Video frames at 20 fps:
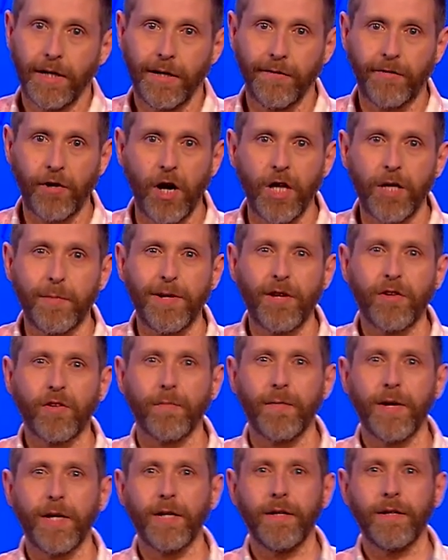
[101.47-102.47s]
and turn them into
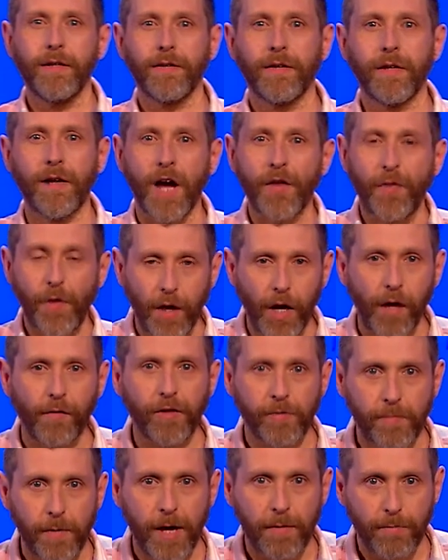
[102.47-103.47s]
something that I think
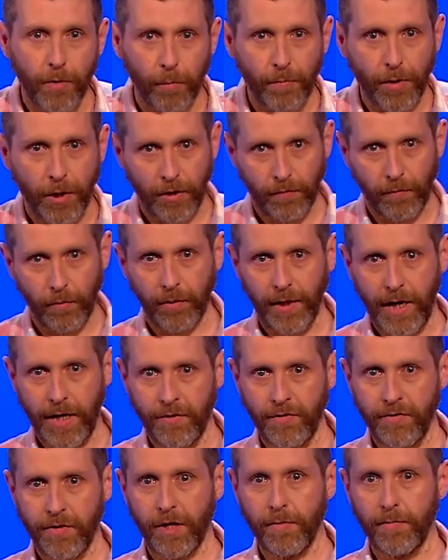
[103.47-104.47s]
of as being more beautiful,
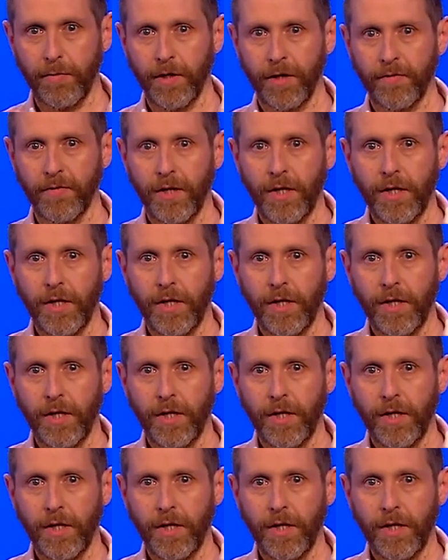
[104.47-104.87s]
ladies and gentlemen. I've